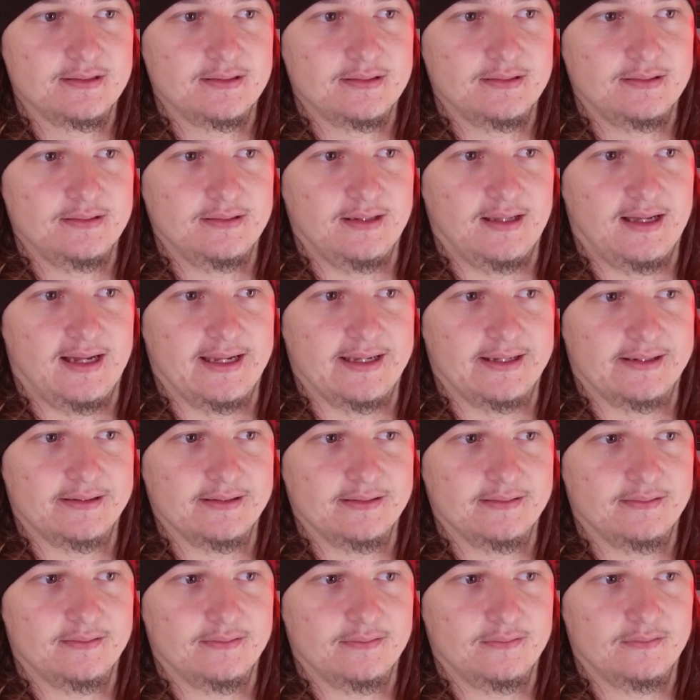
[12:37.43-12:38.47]
like
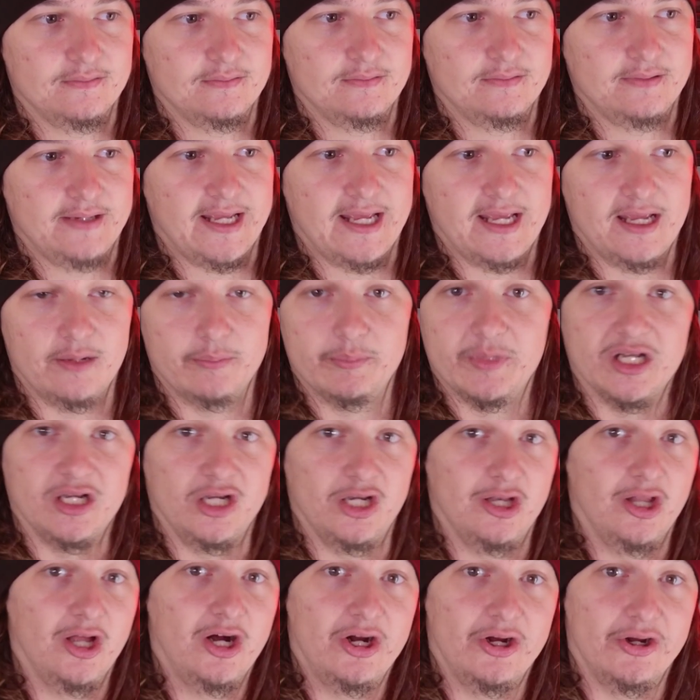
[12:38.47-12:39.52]
him
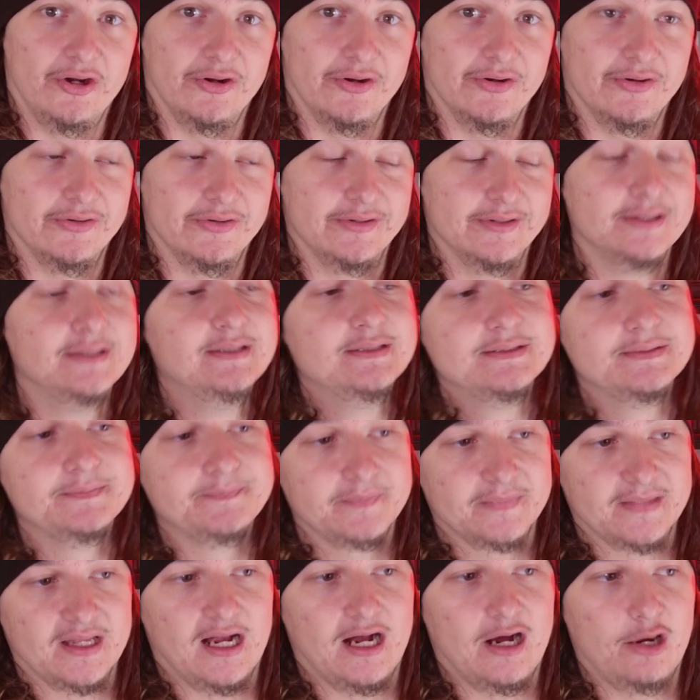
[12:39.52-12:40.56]
alone,
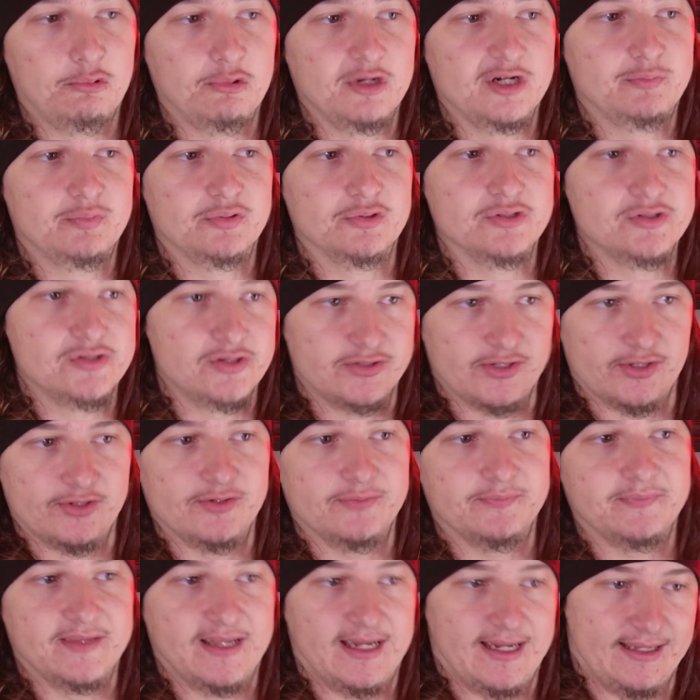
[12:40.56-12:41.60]
I would
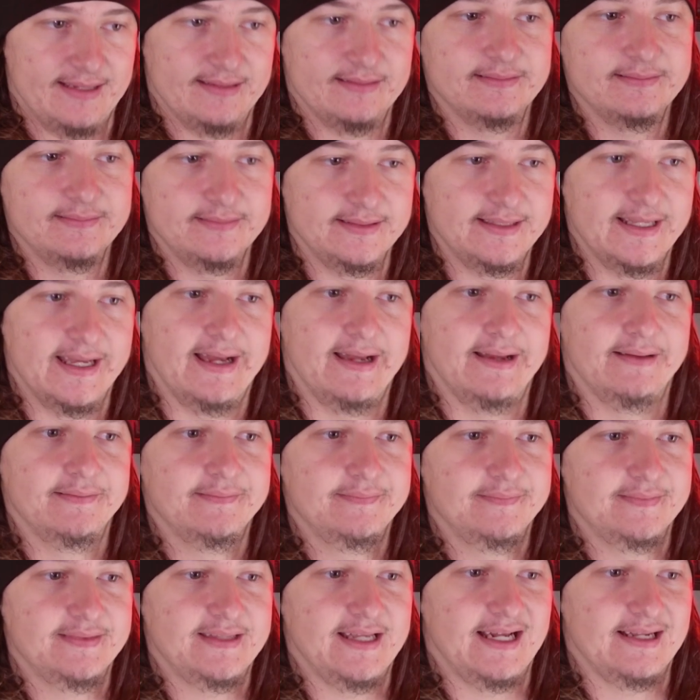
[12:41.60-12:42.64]
presume that, yeah,
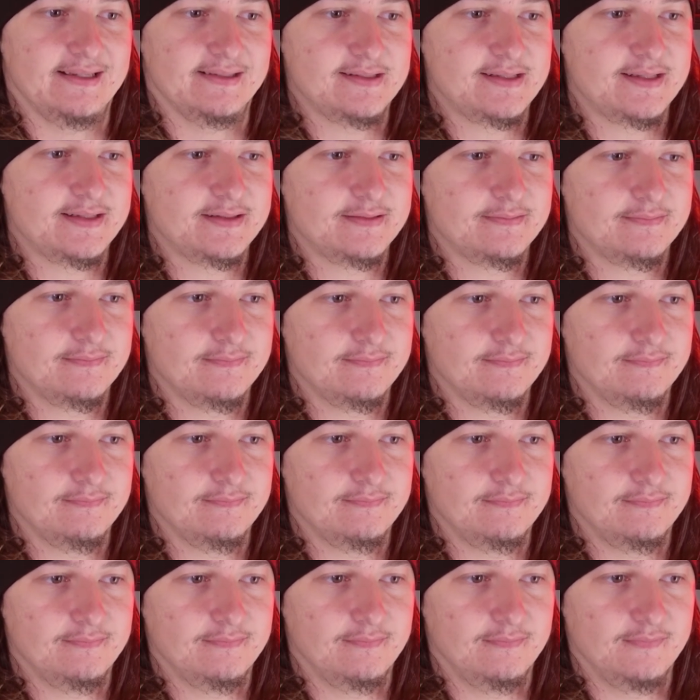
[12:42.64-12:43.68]
that's
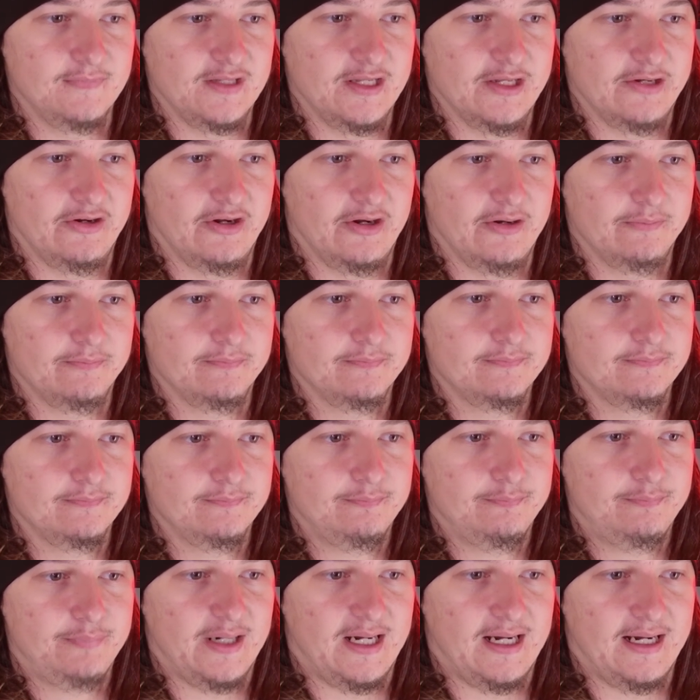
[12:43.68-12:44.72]
you know
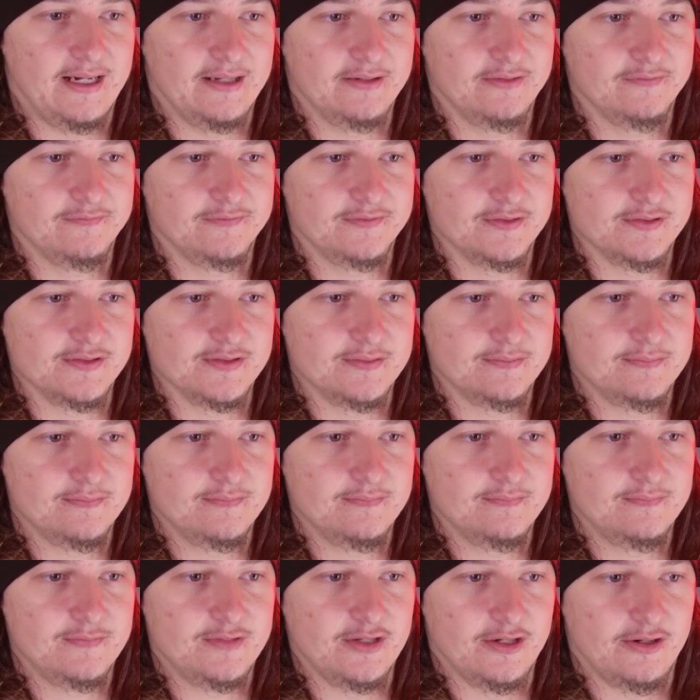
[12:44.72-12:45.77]
part of the
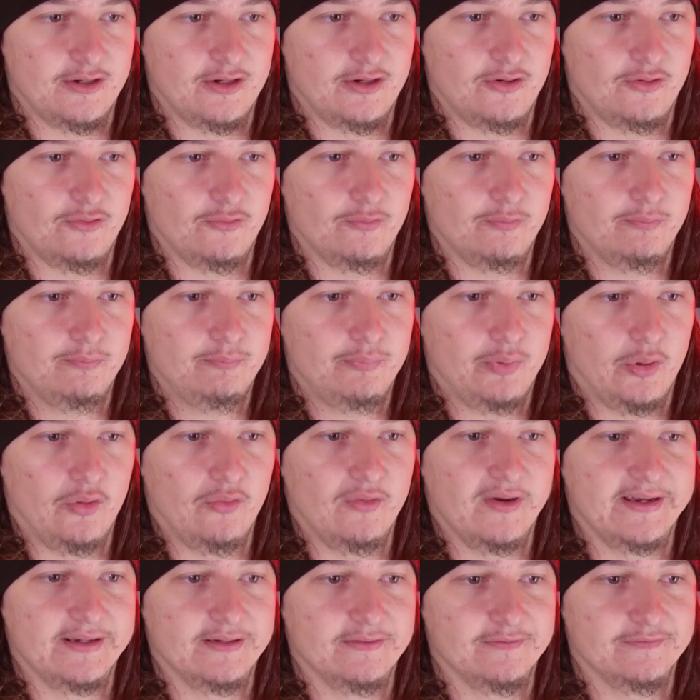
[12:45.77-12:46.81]
whole
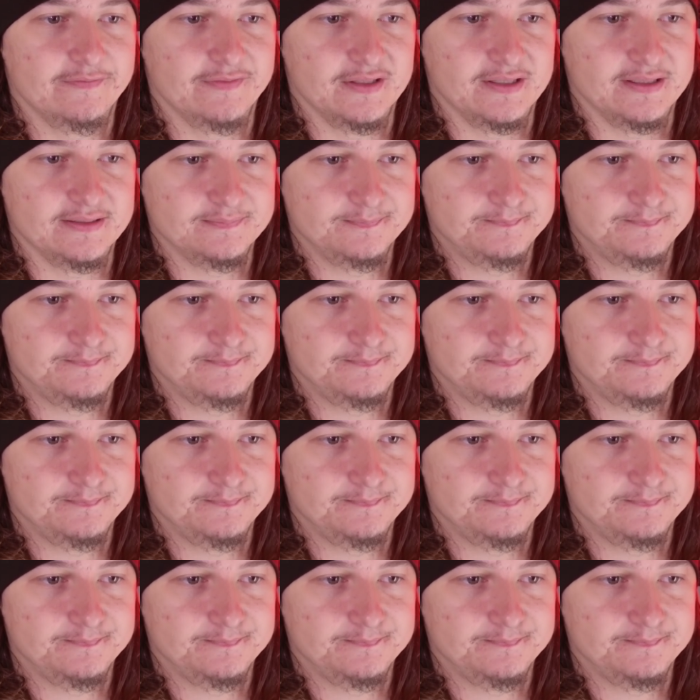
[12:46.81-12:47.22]
point of it.